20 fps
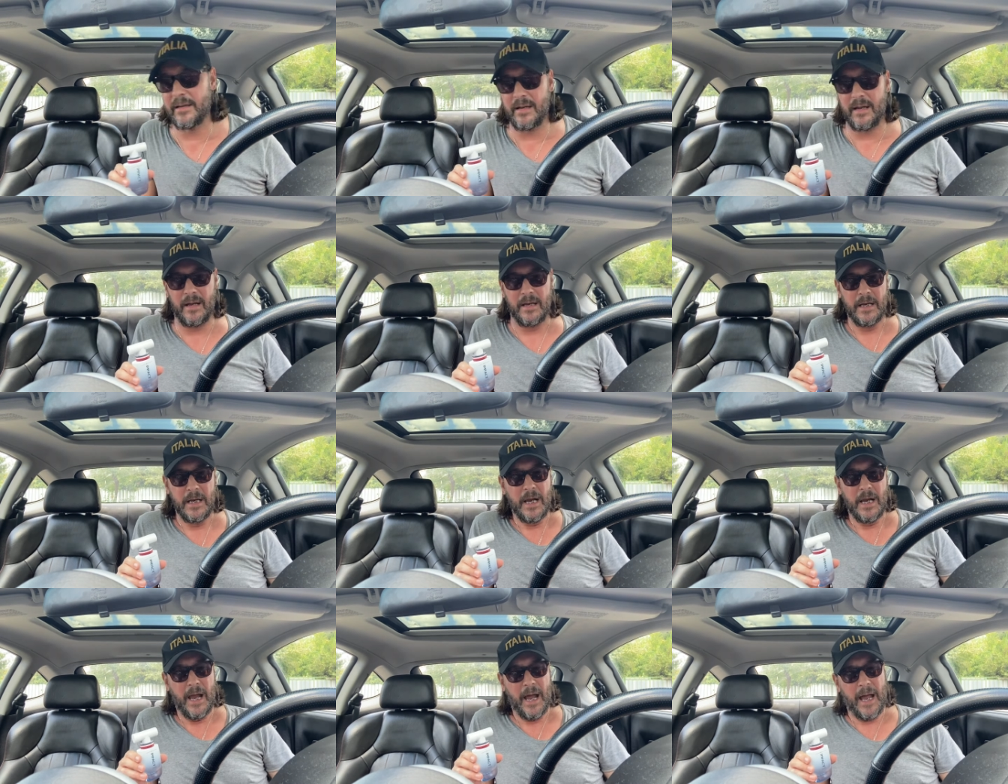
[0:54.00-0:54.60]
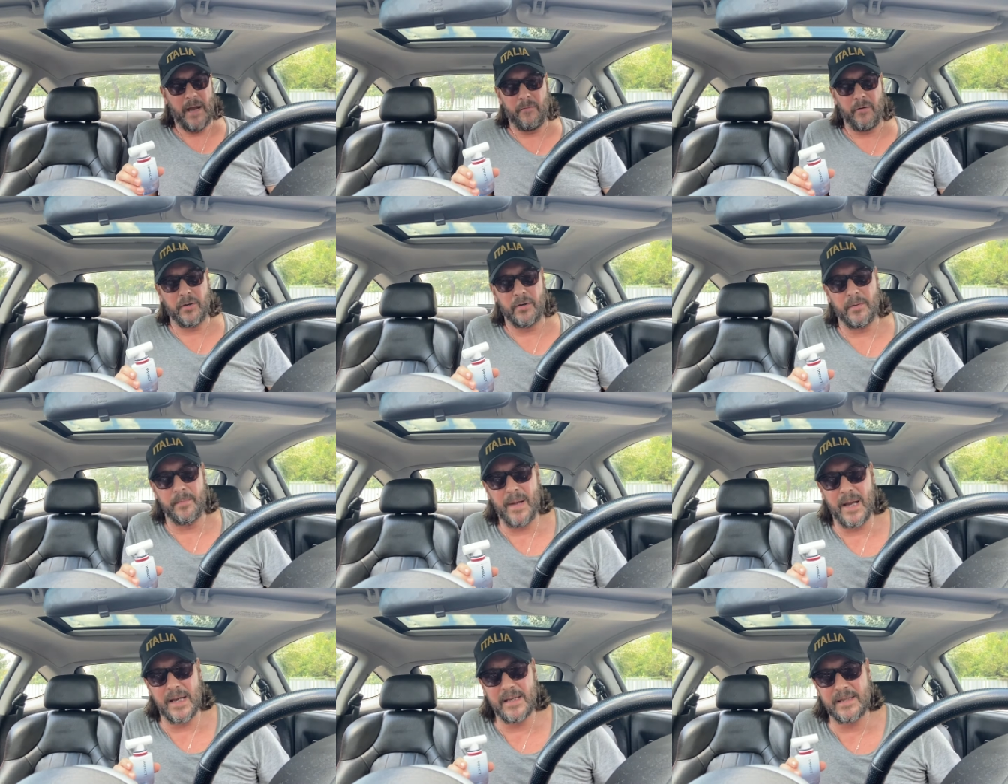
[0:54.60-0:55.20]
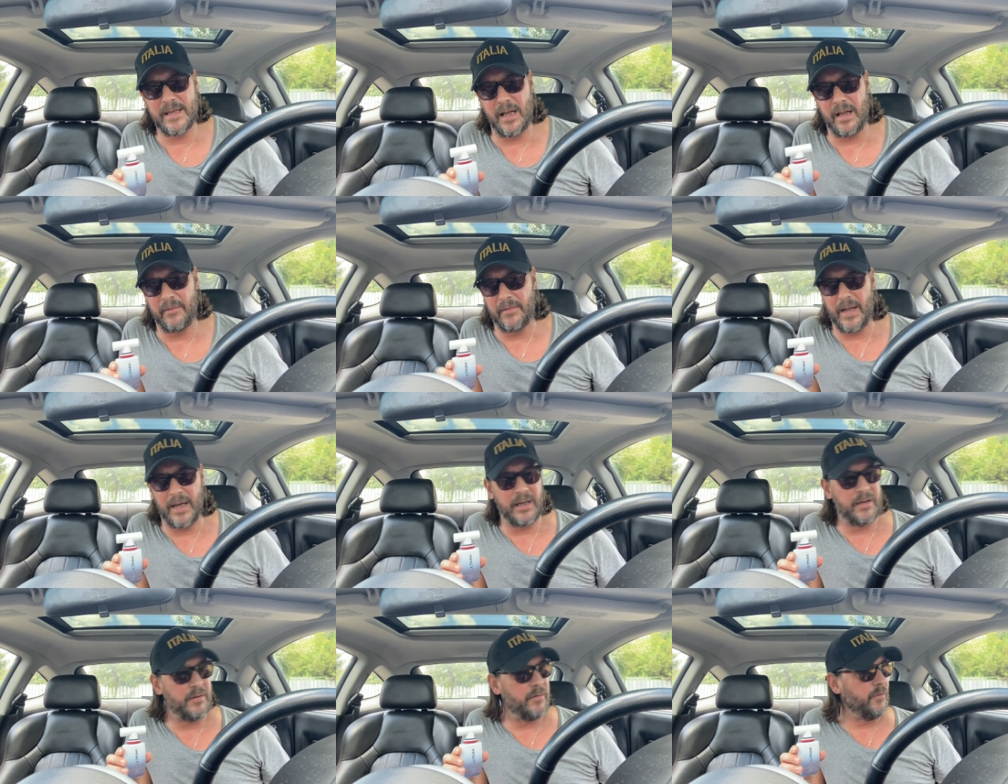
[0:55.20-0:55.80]
uh, i wondered myself
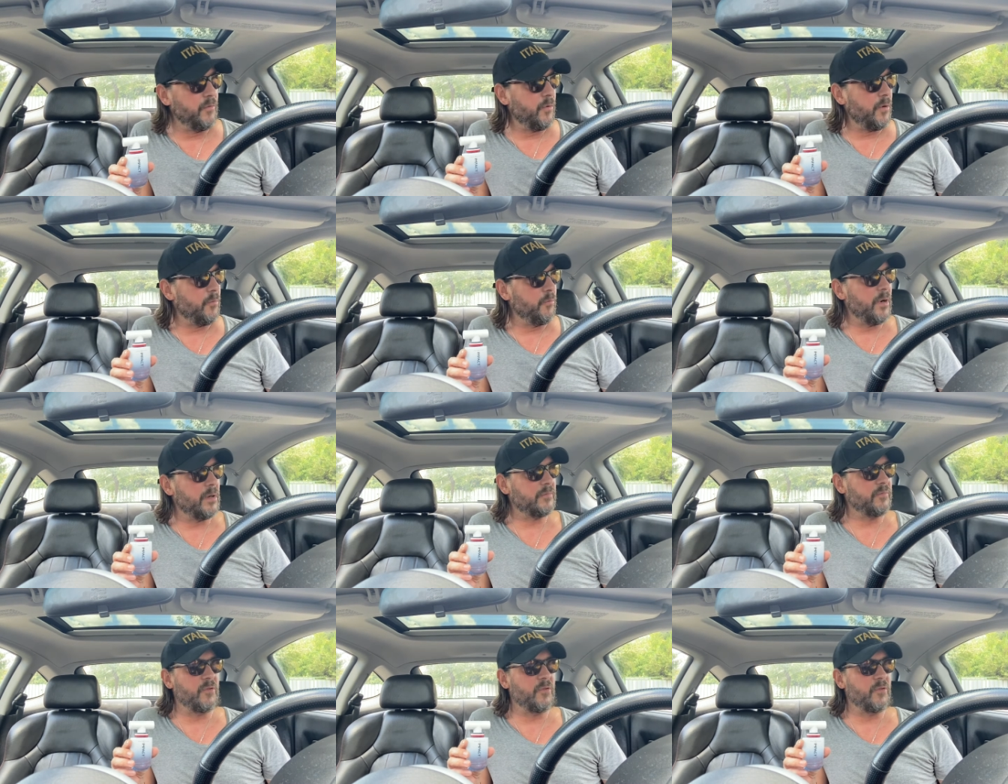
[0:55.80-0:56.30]
like what